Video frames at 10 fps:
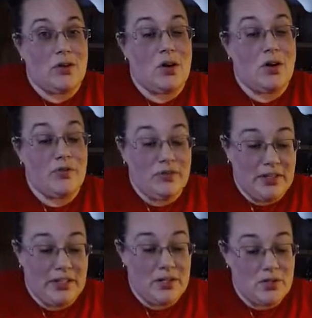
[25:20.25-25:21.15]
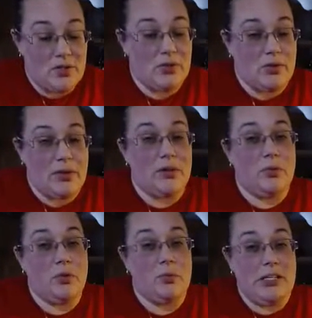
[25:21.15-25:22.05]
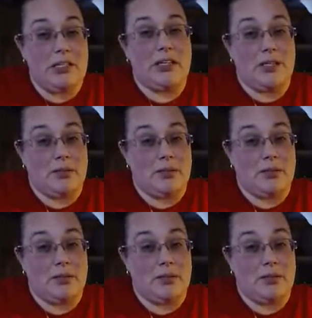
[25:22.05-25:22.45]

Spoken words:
hopefully the sooner it will be done.